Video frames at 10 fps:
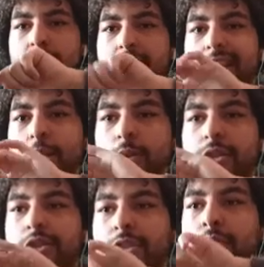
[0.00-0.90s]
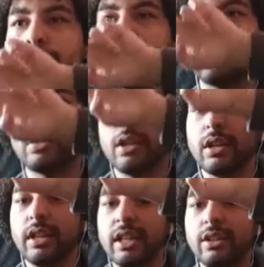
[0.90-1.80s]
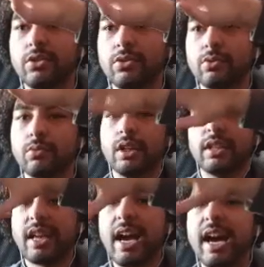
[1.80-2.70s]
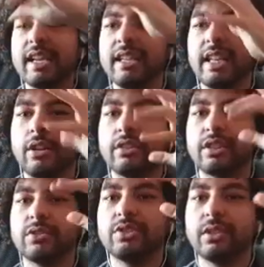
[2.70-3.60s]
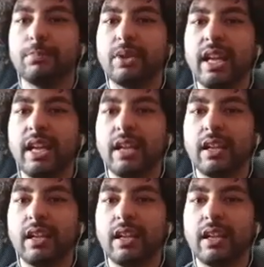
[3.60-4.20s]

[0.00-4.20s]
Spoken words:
he will tune into the higher narratives in play,